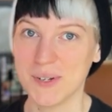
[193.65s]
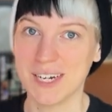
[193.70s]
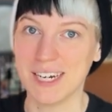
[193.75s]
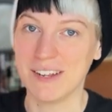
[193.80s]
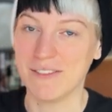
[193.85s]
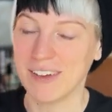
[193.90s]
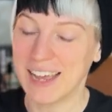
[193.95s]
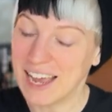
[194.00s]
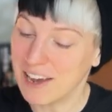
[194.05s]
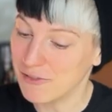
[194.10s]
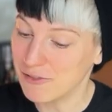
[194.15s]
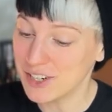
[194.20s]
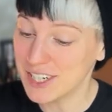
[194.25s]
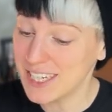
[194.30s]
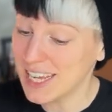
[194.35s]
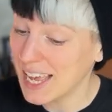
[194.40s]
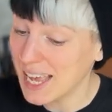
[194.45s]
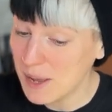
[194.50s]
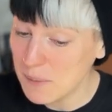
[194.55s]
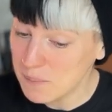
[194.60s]
And if I have free
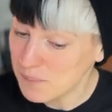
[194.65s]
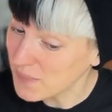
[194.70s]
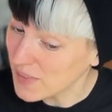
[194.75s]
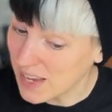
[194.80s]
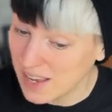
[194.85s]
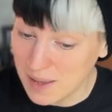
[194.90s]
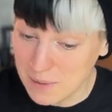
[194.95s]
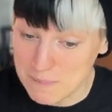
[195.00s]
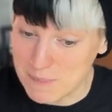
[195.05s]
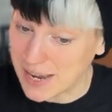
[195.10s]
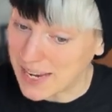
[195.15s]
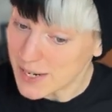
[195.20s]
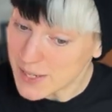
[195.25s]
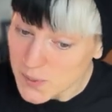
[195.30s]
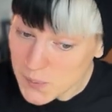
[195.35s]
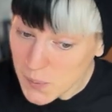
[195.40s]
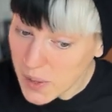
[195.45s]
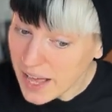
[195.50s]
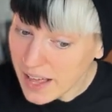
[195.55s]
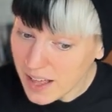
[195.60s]
time, might
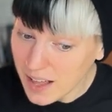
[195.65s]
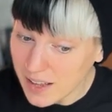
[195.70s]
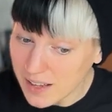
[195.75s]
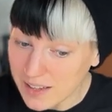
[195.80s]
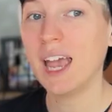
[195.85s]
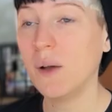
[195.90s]
as well.